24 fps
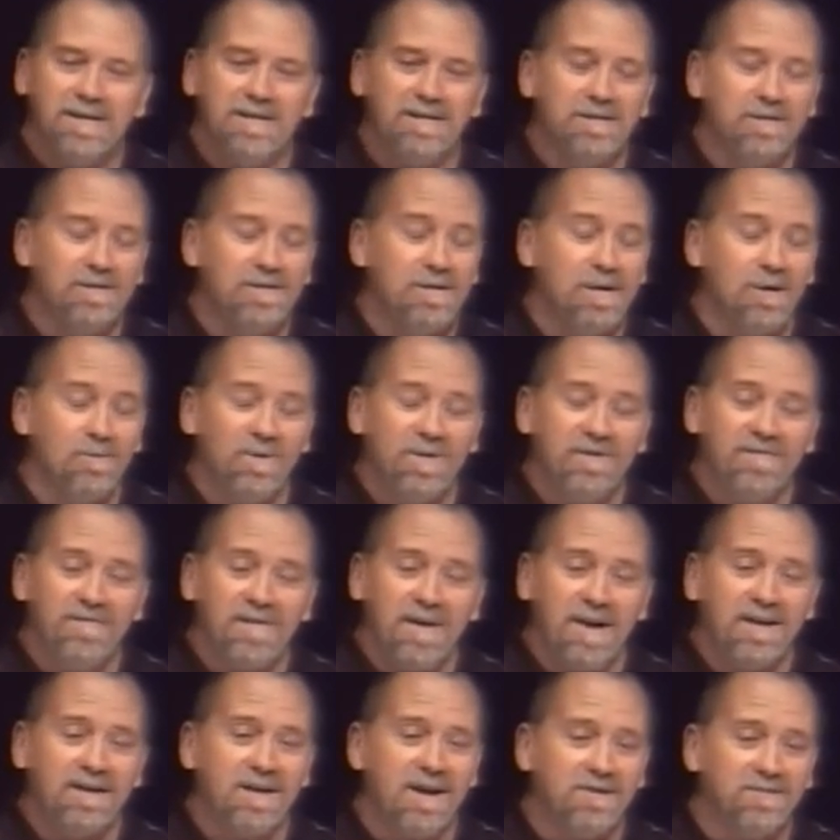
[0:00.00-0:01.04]
And you know, we
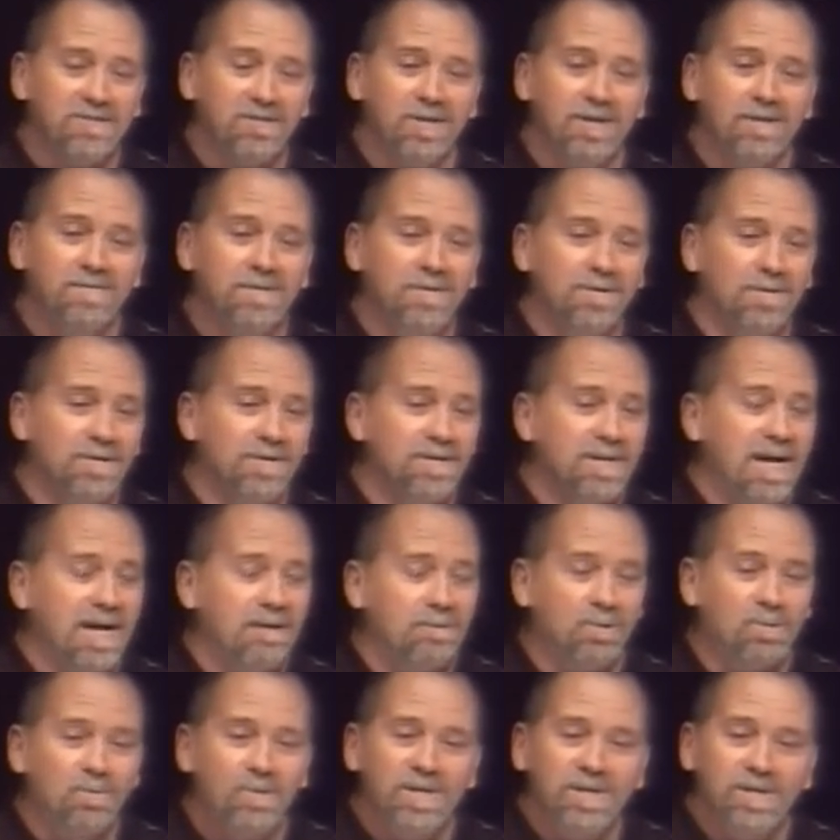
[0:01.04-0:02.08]
find ourselves doing
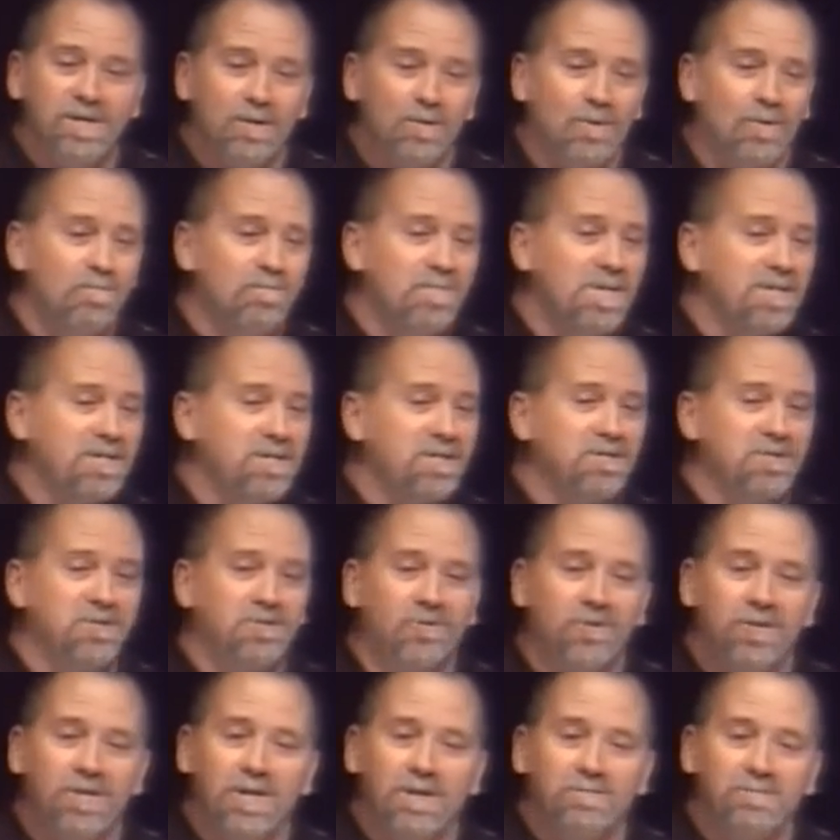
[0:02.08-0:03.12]
that when we go on mission
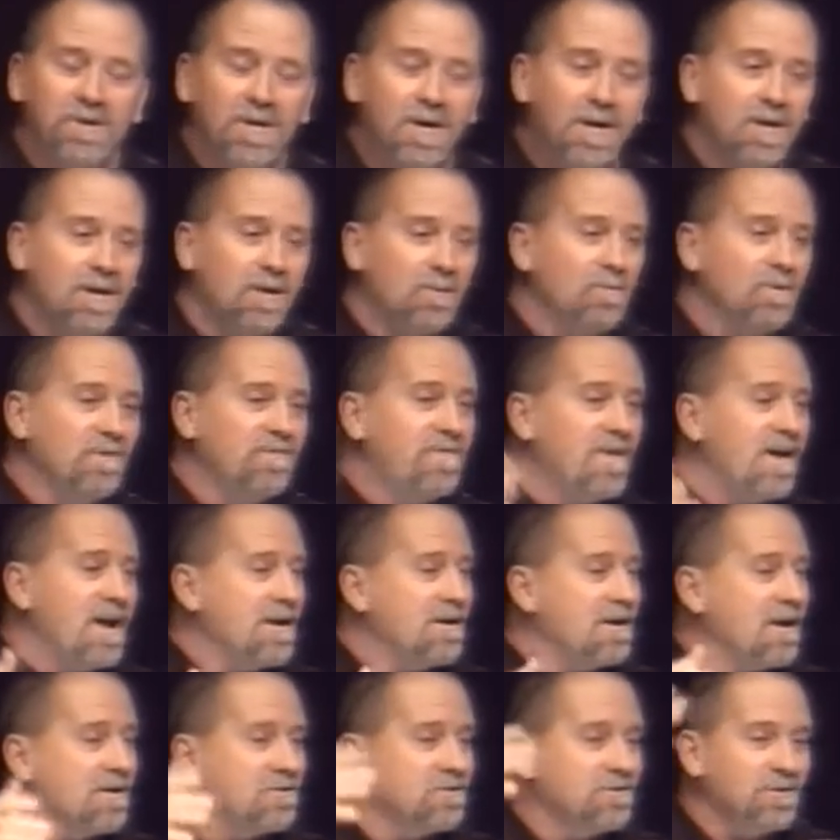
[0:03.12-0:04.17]
trips. We
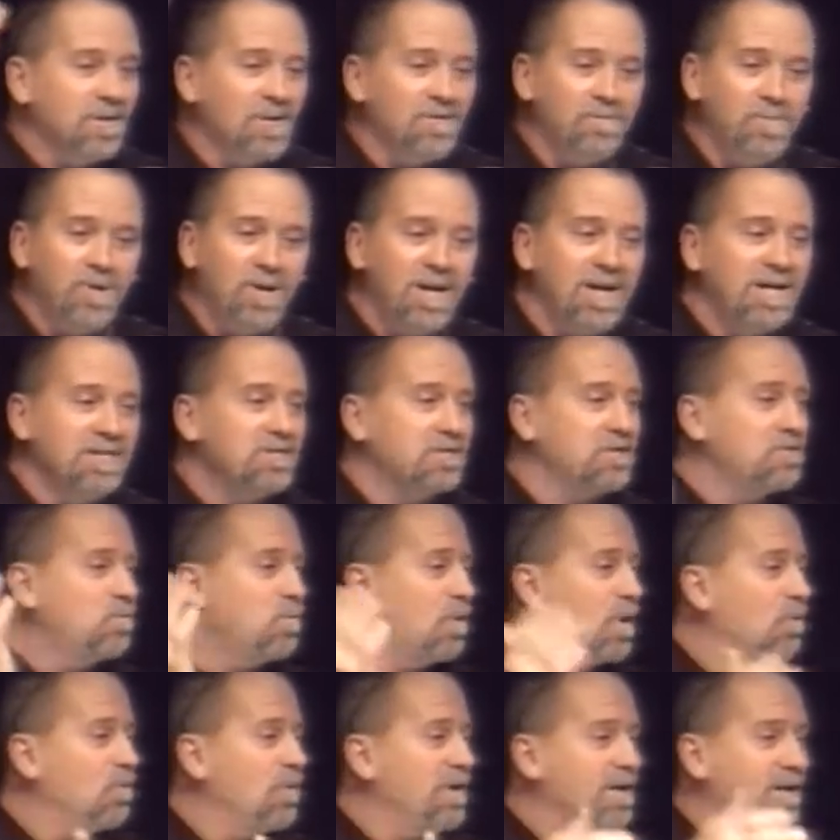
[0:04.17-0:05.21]
find ourselves
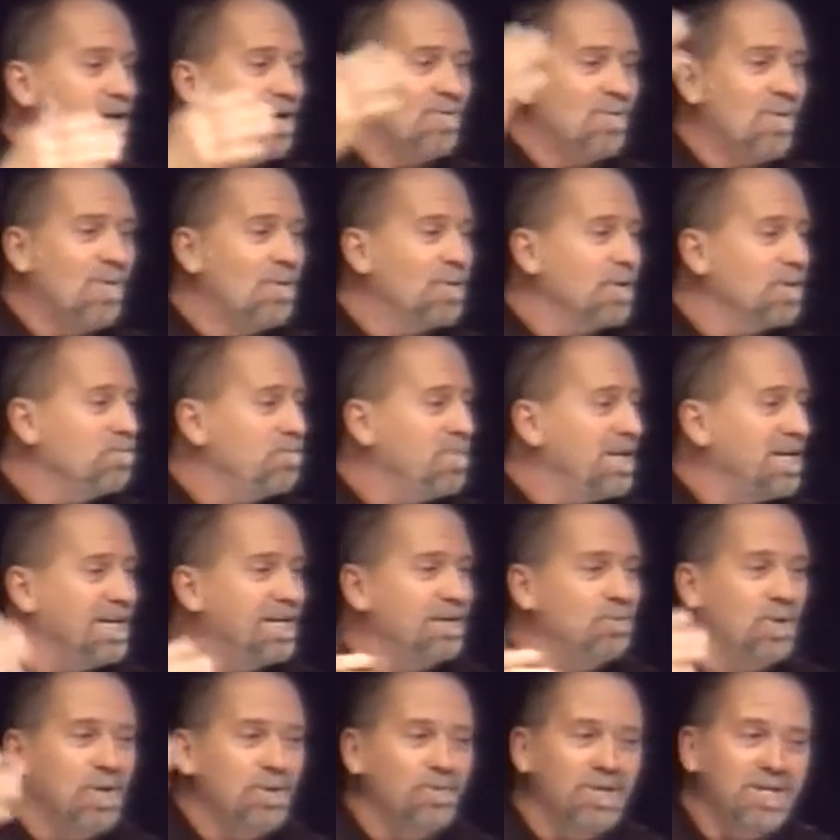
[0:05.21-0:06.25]
places where we don't want to
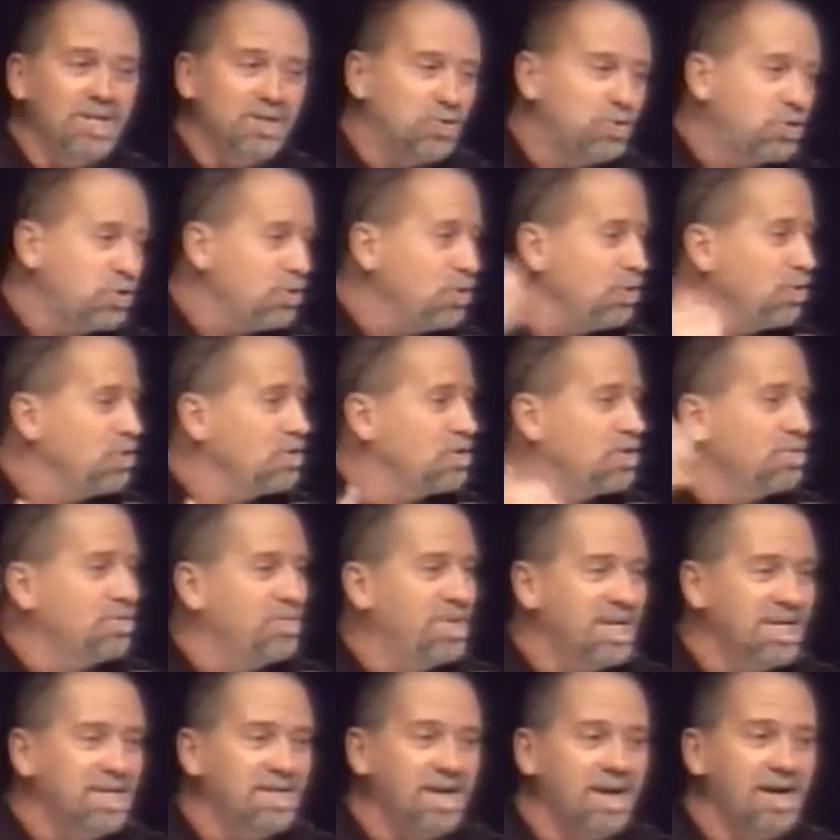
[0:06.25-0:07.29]
be, we wouldn't choose to
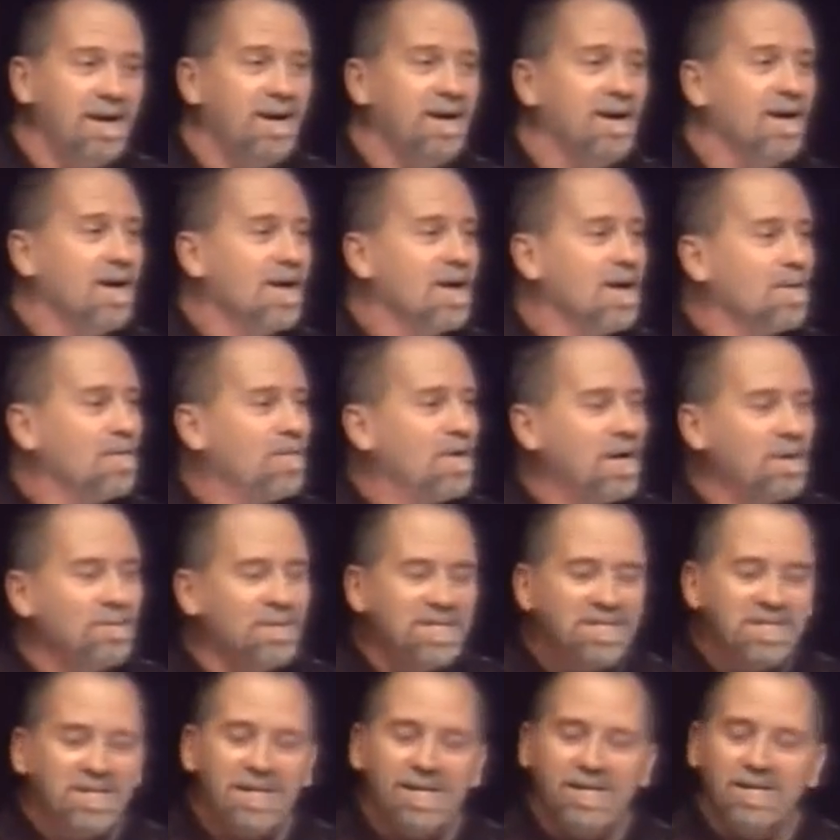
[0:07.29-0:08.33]
be there. But
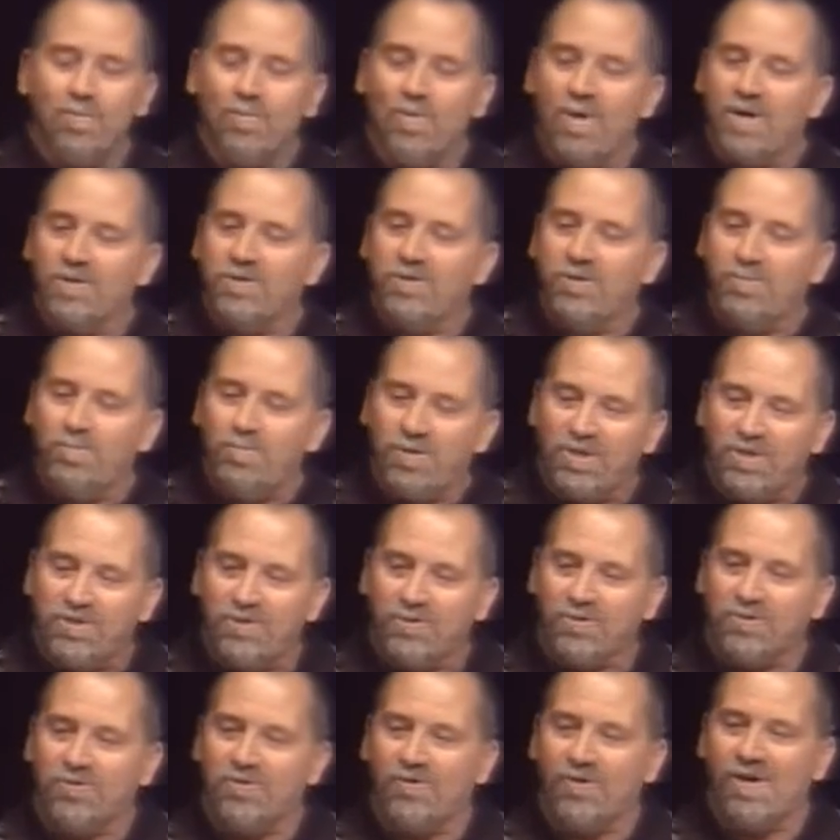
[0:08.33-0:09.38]
I'm going to tell you what, you
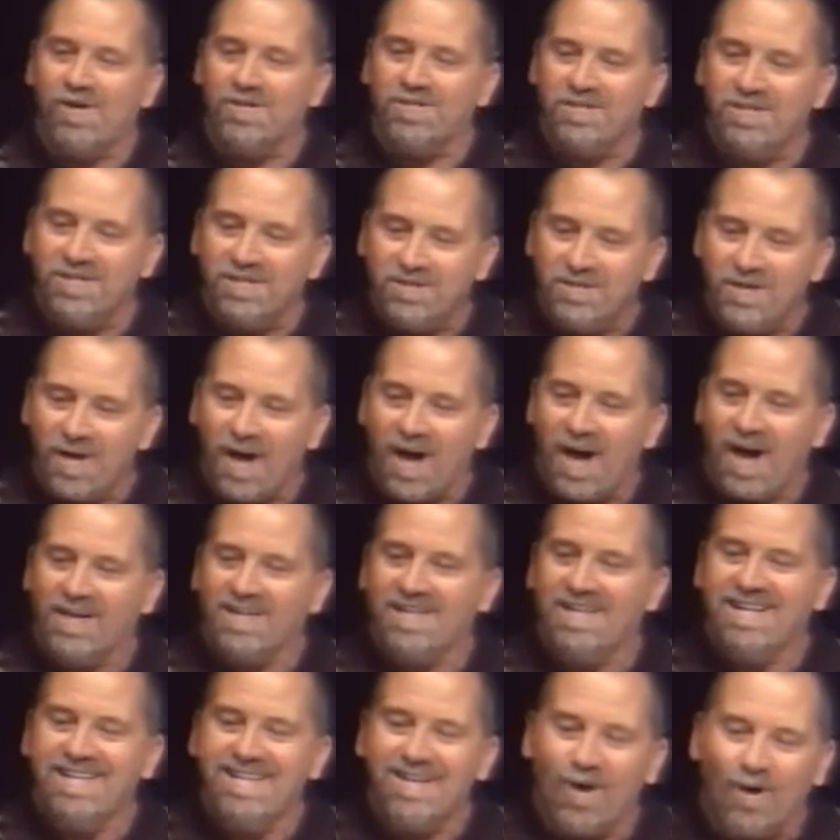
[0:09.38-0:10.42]
put your trust in
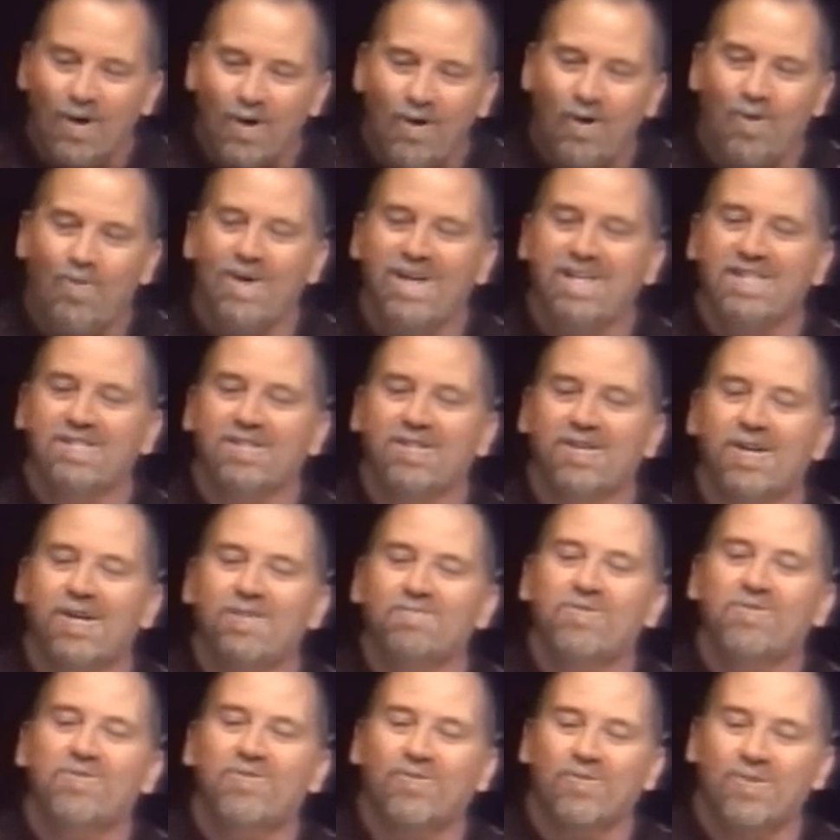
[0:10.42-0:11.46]
God, and He always
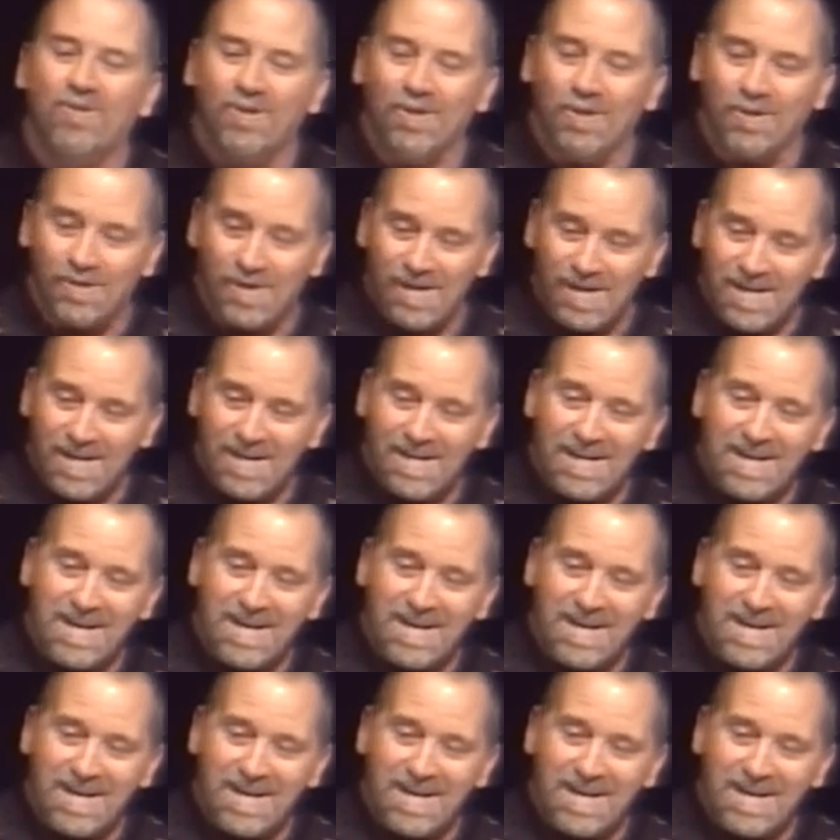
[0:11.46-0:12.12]
comes through.